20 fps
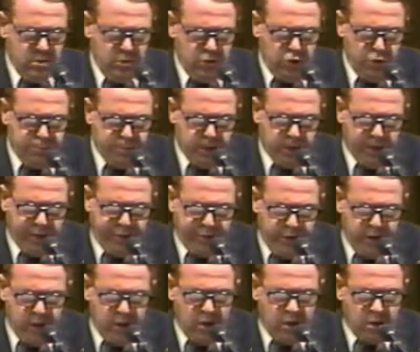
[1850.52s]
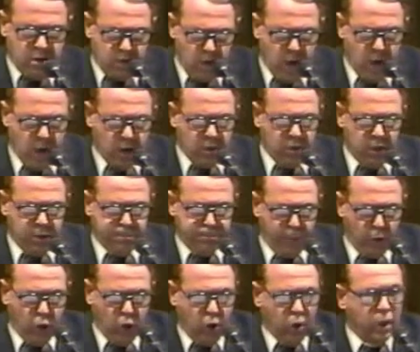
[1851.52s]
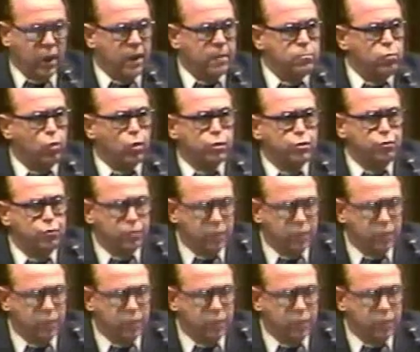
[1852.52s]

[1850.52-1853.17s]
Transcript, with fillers: You better thank God that Paul had more than